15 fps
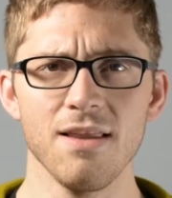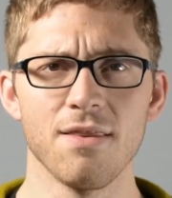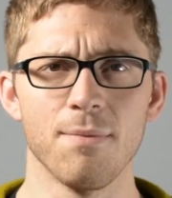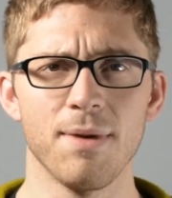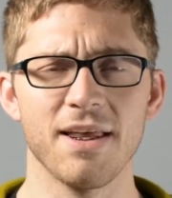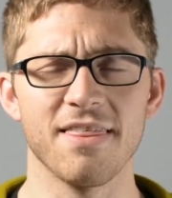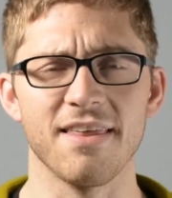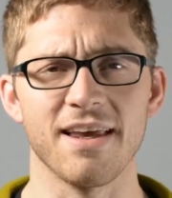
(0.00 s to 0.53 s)
the
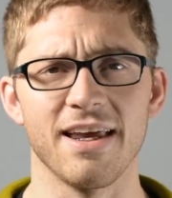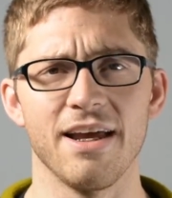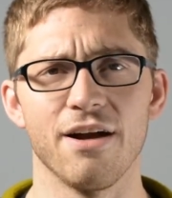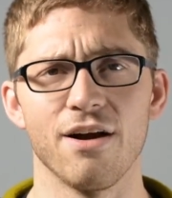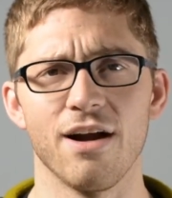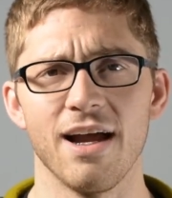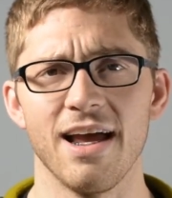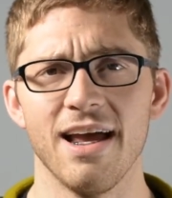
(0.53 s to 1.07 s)
big thing
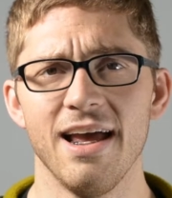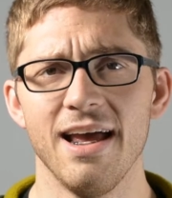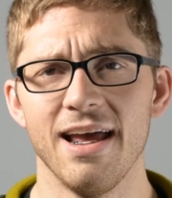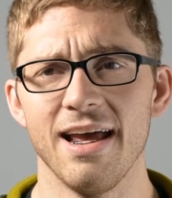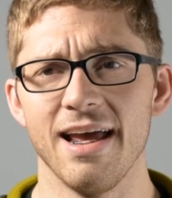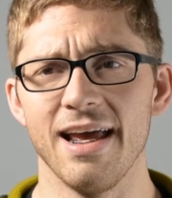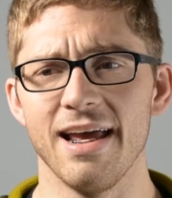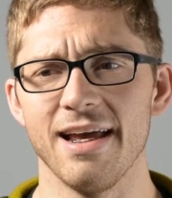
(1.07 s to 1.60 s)
here
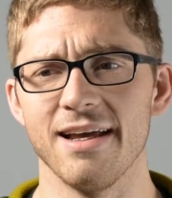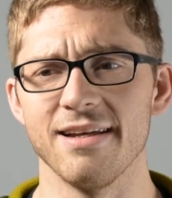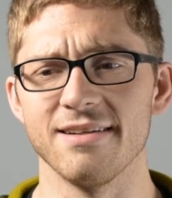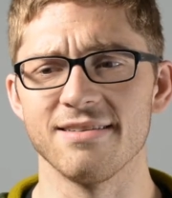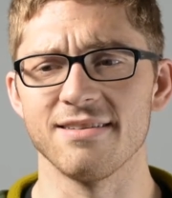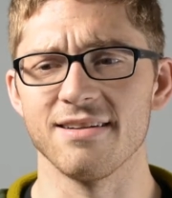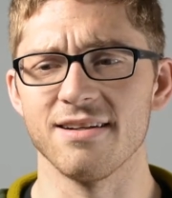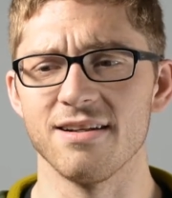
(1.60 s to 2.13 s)

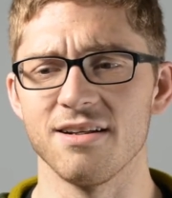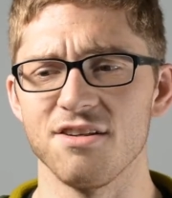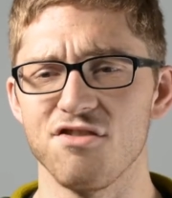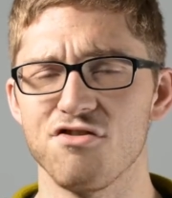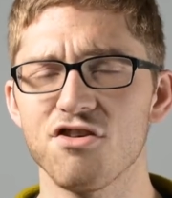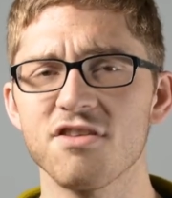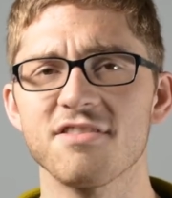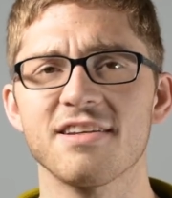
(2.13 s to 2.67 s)
is
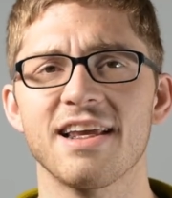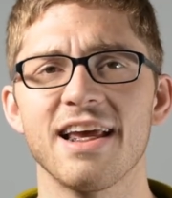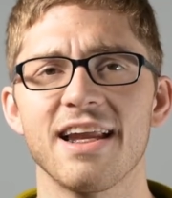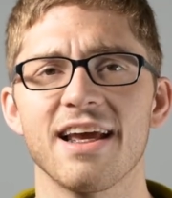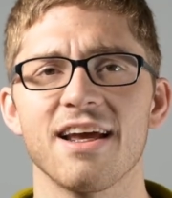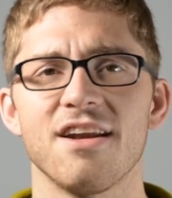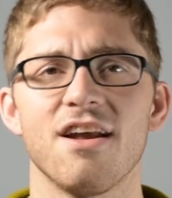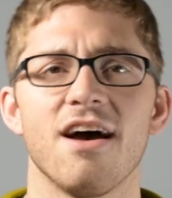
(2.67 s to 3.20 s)
just
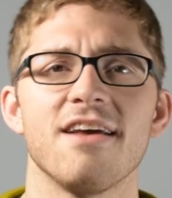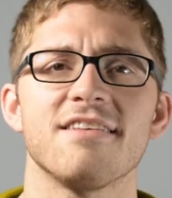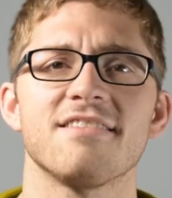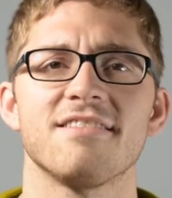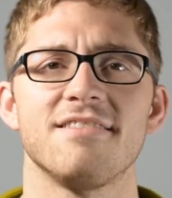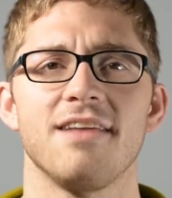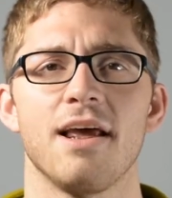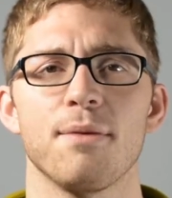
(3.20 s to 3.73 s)
getting a nice
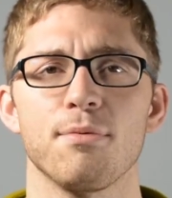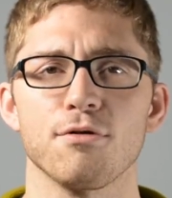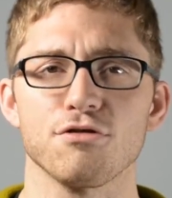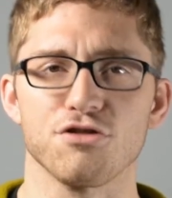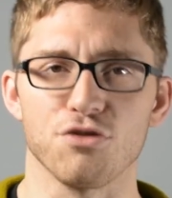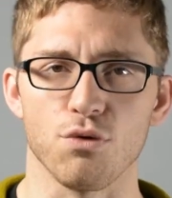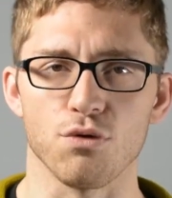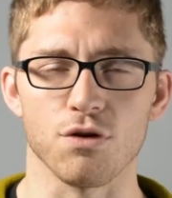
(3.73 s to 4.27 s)
stable
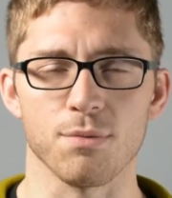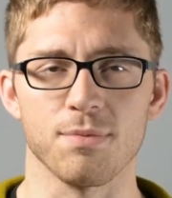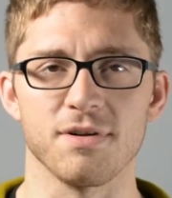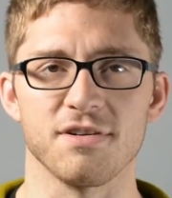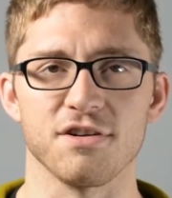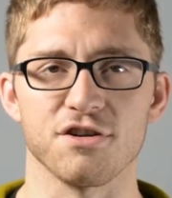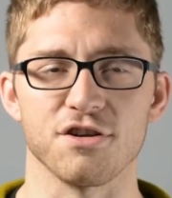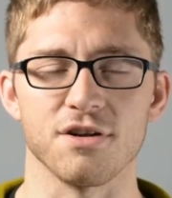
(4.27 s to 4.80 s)
shoulder
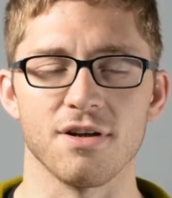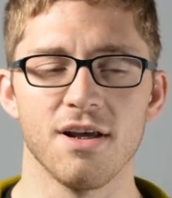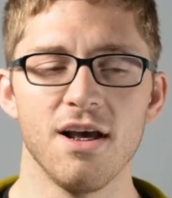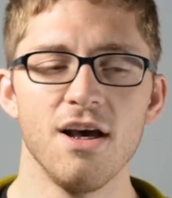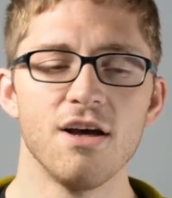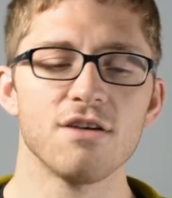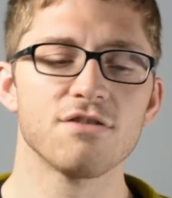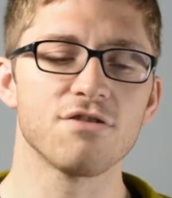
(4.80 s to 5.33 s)
position.
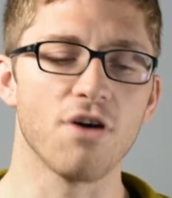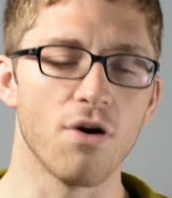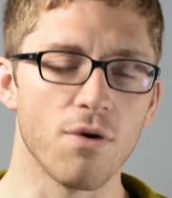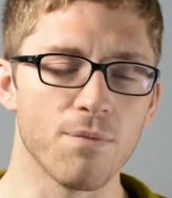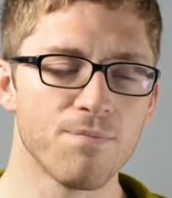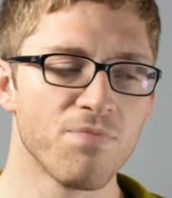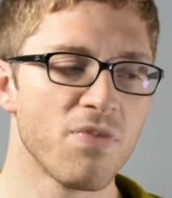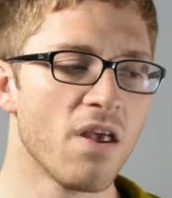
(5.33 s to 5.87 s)

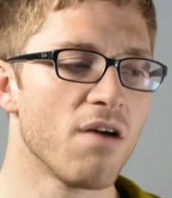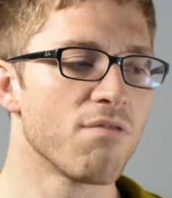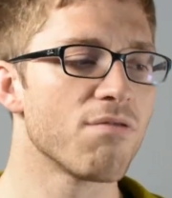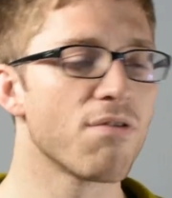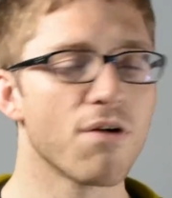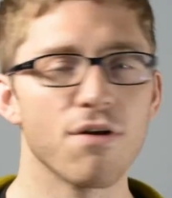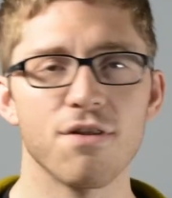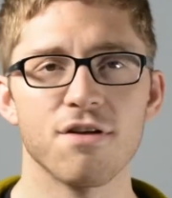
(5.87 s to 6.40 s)
So
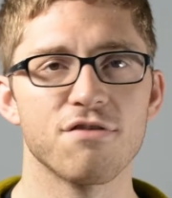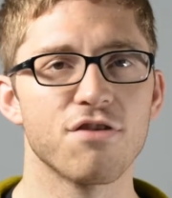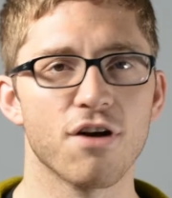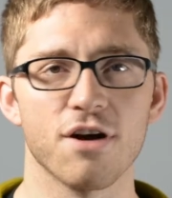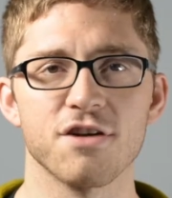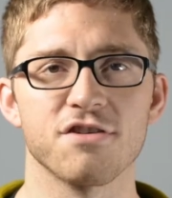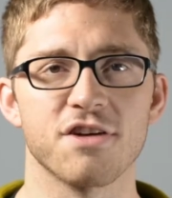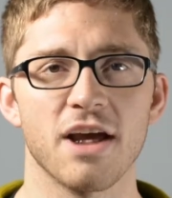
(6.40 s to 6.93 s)
for the
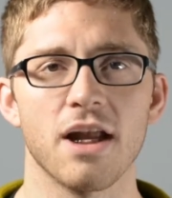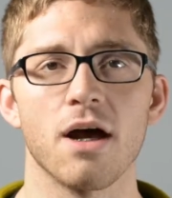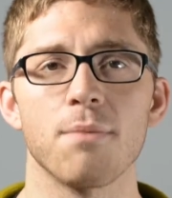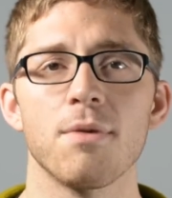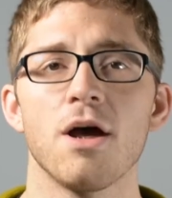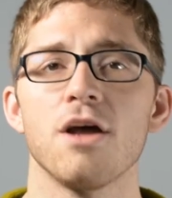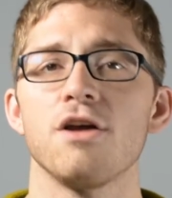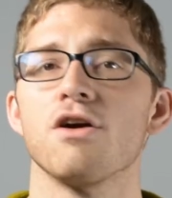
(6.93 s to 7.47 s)
Turkish get
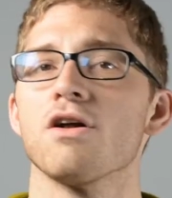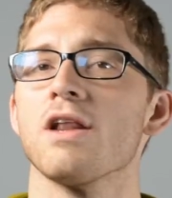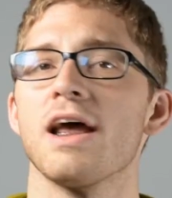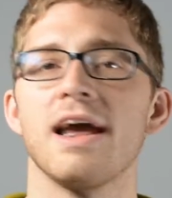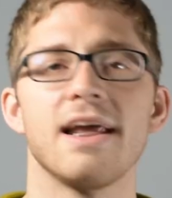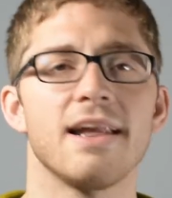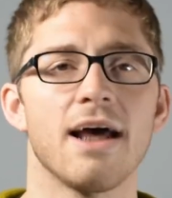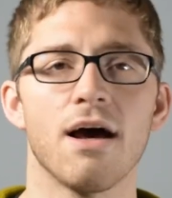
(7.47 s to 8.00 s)
up, you're
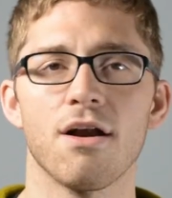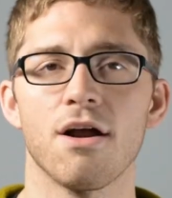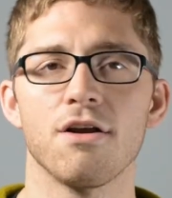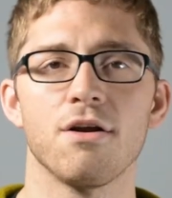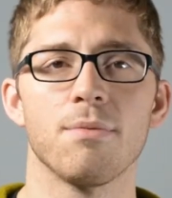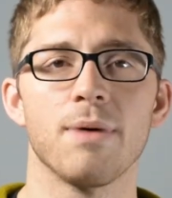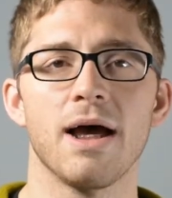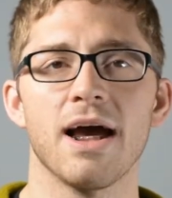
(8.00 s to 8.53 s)
laying down
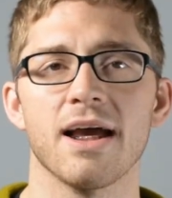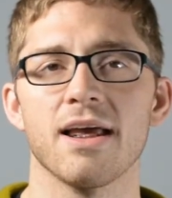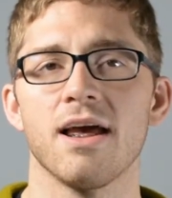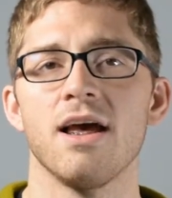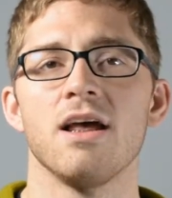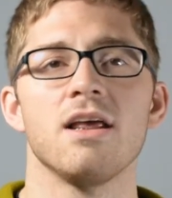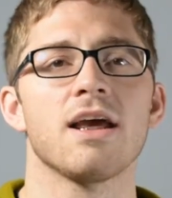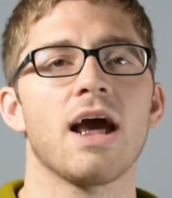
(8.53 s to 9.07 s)
on your back,
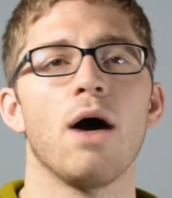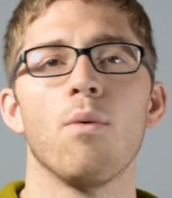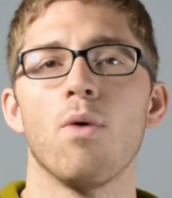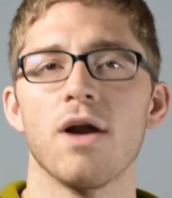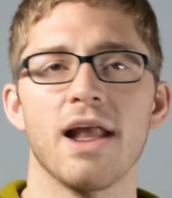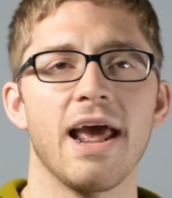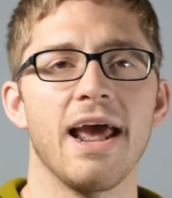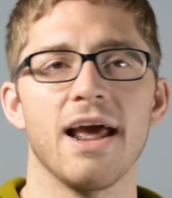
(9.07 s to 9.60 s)
you got
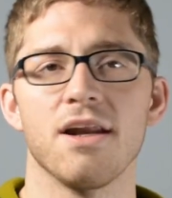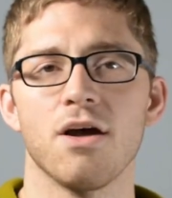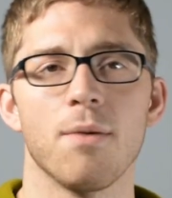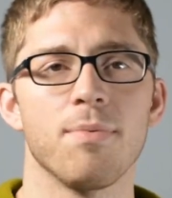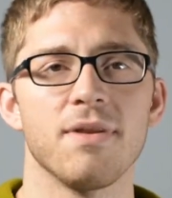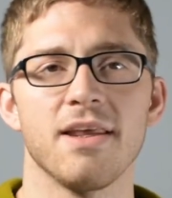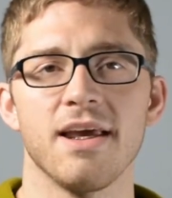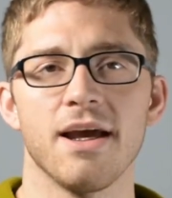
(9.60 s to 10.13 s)
one hand
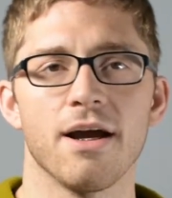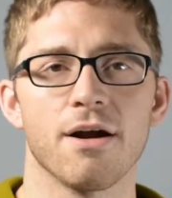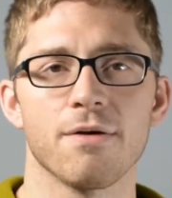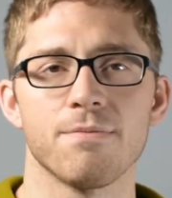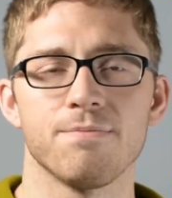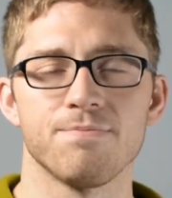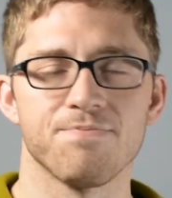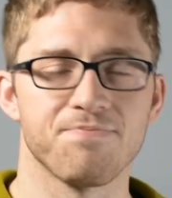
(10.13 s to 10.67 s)
up in the
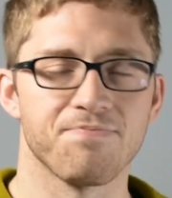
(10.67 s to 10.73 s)
air,